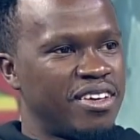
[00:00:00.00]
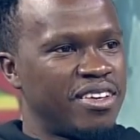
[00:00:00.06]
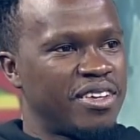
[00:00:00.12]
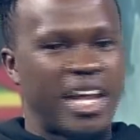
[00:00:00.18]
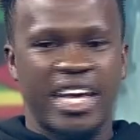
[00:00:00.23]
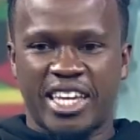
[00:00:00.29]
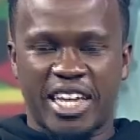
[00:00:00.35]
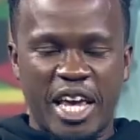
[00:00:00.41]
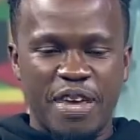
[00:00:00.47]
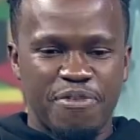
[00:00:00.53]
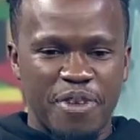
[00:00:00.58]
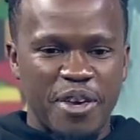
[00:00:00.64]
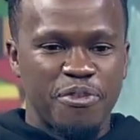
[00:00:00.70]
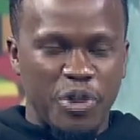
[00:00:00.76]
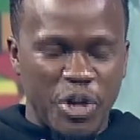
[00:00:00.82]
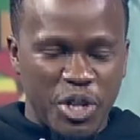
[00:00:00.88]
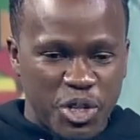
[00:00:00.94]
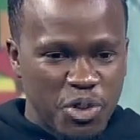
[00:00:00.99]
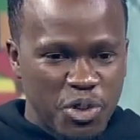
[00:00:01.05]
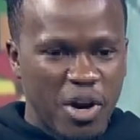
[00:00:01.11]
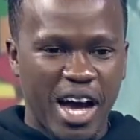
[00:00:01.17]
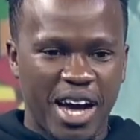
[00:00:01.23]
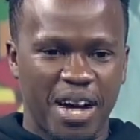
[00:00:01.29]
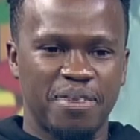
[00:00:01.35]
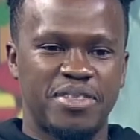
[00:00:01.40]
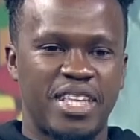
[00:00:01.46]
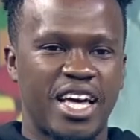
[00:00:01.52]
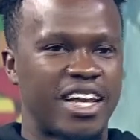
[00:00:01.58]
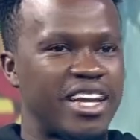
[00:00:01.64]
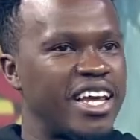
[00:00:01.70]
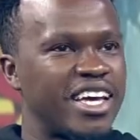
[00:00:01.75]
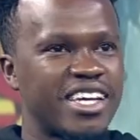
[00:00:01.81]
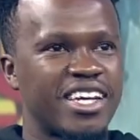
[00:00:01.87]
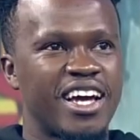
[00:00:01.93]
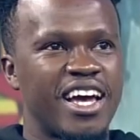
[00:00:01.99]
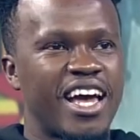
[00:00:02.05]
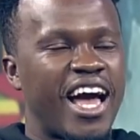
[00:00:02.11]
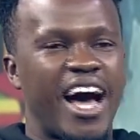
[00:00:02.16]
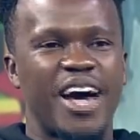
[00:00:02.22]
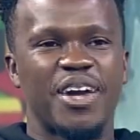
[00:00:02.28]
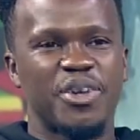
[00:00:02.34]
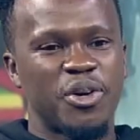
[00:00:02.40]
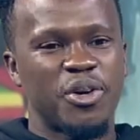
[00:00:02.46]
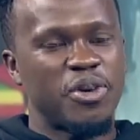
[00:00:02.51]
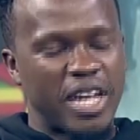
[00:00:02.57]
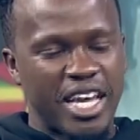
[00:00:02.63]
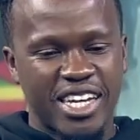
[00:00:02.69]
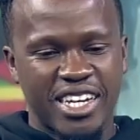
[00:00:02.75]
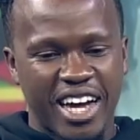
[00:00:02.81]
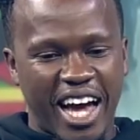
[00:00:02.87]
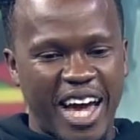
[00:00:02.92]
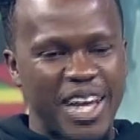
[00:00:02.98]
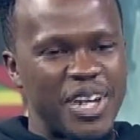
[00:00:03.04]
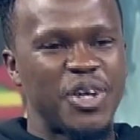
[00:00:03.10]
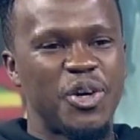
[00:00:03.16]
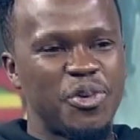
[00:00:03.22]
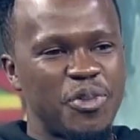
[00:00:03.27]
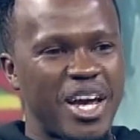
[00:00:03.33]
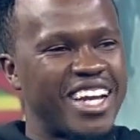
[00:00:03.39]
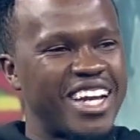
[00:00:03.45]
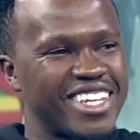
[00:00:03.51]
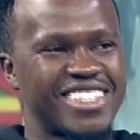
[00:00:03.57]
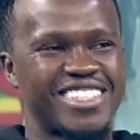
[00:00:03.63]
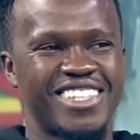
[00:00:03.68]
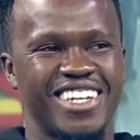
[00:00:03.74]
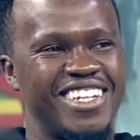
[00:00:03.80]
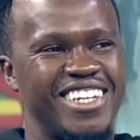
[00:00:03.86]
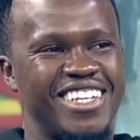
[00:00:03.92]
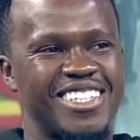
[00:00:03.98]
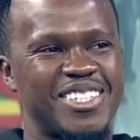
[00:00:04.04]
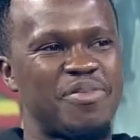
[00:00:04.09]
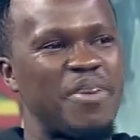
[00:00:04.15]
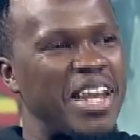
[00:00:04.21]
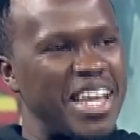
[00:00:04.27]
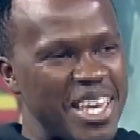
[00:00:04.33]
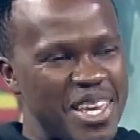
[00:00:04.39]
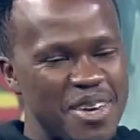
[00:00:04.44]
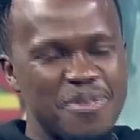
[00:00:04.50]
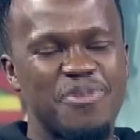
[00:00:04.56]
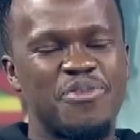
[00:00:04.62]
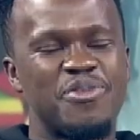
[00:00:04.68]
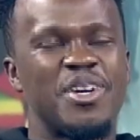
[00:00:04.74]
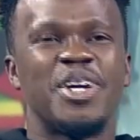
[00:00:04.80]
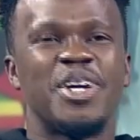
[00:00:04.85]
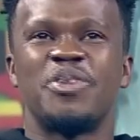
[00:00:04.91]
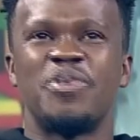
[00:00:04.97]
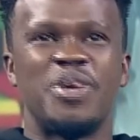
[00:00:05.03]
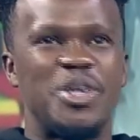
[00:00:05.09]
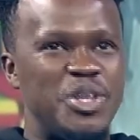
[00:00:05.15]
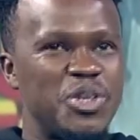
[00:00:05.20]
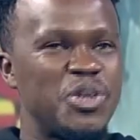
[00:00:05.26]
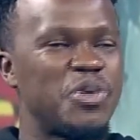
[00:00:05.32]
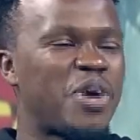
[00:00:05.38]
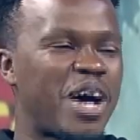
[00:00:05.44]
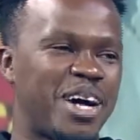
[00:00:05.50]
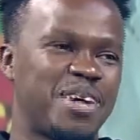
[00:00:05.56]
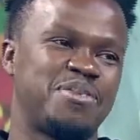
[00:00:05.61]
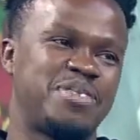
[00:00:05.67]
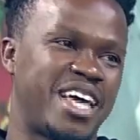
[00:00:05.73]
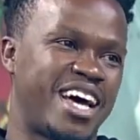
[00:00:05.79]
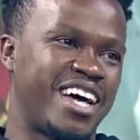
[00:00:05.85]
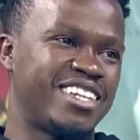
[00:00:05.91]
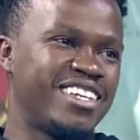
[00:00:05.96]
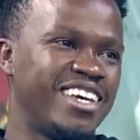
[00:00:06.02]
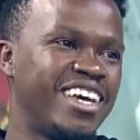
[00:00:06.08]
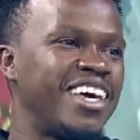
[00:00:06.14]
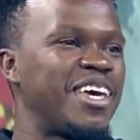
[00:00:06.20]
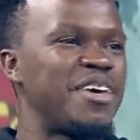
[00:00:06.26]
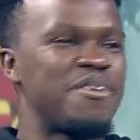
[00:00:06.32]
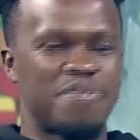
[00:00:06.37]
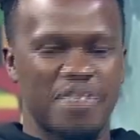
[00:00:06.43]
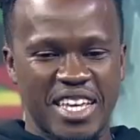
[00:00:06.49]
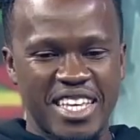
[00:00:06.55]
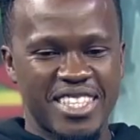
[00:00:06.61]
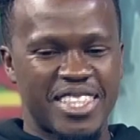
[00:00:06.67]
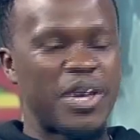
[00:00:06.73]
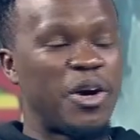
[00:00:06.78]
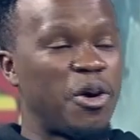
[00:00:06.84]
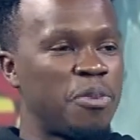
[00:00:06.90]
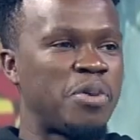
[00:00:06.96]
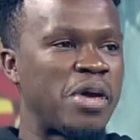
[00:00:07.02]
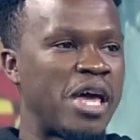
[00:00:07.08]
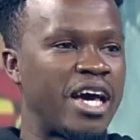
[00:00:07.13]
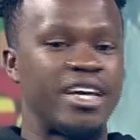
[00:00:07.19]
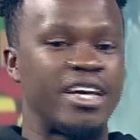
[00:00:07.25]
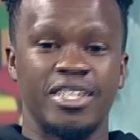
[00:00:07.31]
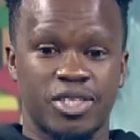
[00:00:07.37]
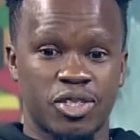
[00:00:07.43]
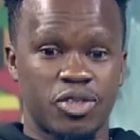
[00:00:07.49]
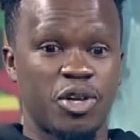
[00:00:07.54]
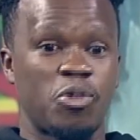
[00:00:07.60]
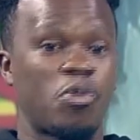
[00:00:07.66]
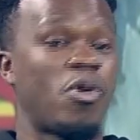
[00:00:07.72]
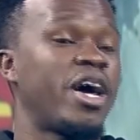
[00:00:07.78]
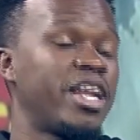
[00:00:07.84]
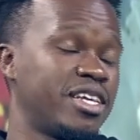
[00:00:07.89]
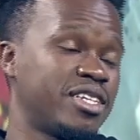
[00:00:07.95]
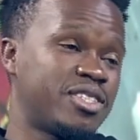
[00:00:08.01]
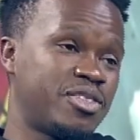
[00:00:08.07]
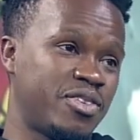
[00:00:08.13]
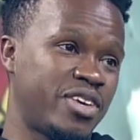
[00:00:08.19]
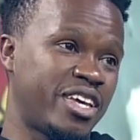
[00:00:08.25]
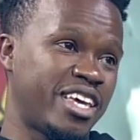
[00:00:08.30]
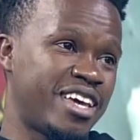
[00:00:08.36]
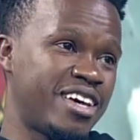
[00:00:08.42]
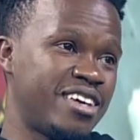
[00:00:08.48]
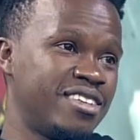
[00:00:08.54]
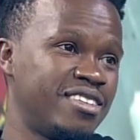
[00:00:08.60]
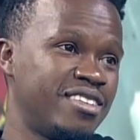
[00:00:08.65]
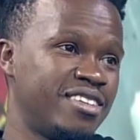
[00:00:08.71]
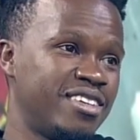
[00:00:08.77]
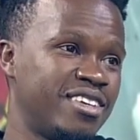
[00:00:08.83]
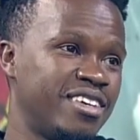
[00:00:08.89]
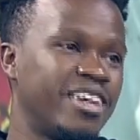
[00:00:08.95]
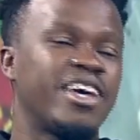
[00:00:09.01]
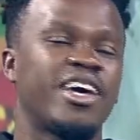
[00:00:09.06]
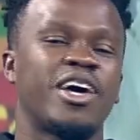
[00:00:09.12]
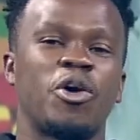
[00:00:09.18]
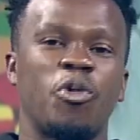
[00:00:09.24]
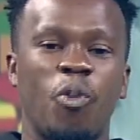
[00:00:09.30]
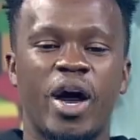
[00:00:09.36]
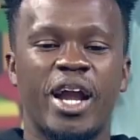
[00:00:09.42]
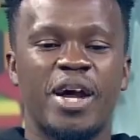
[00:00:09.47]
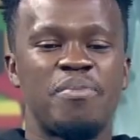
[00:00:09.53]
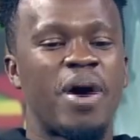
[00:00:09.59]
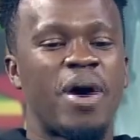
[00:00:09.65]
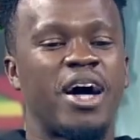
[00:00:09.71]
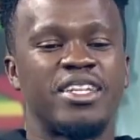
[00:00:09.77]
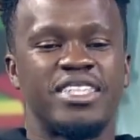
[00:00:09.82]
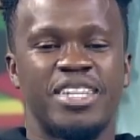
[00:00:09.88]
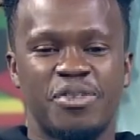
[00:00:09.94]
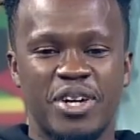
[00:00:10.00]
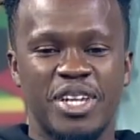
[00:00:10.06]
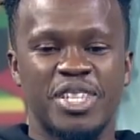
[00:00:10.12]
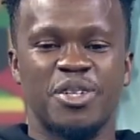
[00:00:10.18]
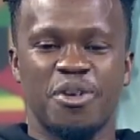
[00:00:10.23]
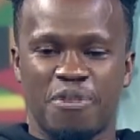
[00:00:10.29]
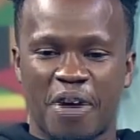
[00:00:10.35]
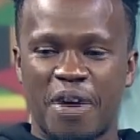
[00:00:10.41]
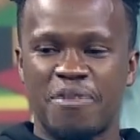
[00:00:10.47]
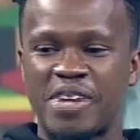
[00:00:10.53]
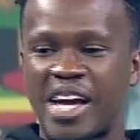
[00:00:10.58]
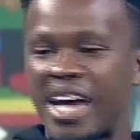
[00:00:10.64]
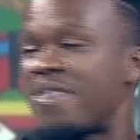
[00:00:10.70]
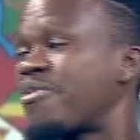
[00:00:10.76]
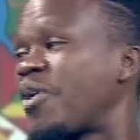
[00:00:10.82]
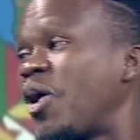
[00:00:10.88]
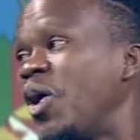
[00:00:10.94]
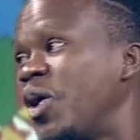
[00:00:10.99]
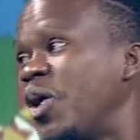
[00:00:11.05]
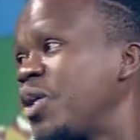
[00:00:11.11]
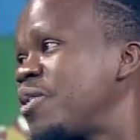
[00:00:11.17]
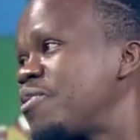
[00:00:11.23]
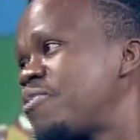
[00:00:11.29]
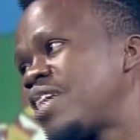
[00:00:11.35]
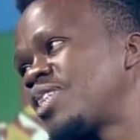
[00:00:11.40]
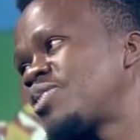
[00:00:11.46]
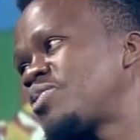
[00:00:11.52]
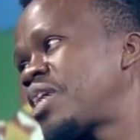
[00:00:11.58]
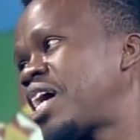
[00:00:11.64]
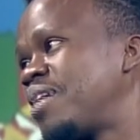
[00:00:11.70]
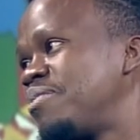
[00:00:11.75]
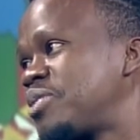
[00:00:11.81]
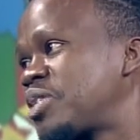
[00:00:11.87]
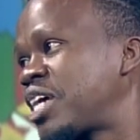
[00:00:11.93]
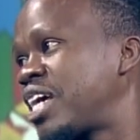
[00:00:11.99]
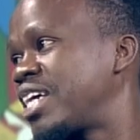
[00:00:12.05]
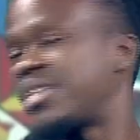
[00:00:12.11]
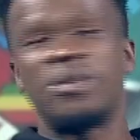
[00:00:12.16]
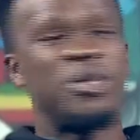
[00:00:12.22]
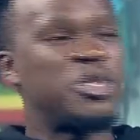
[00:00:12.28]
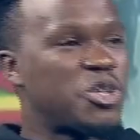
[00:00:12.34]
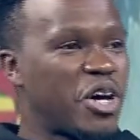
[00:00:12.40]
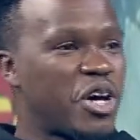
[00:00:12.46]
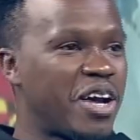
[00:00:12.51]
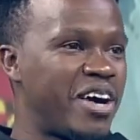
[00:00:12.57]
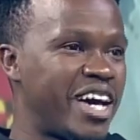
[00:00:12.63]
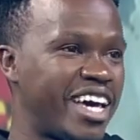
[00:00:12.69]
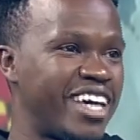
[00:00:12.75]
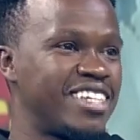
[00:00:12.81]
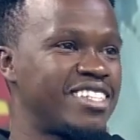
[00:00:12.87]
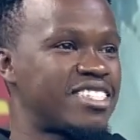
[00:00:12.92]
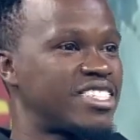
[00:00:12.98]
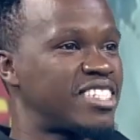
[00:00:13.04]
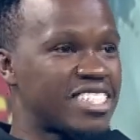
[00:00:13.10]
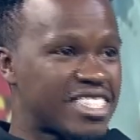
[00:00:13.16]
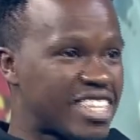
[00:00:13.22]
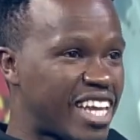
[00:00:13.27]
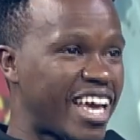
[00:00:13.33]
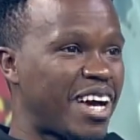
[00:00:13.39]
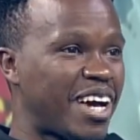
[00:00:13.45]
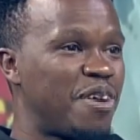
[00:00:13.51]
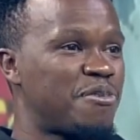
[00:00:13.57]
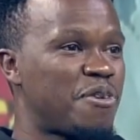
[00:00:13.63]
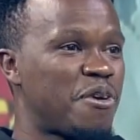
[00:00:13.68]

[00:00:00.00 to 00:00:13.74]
Like if we do have that, like, I don't know, like, I know we understand this, but if we do have that, if Ethiopia is doing what it's doing here, what about the rest of Africa? If all of us, we come together, we join our hands, just like our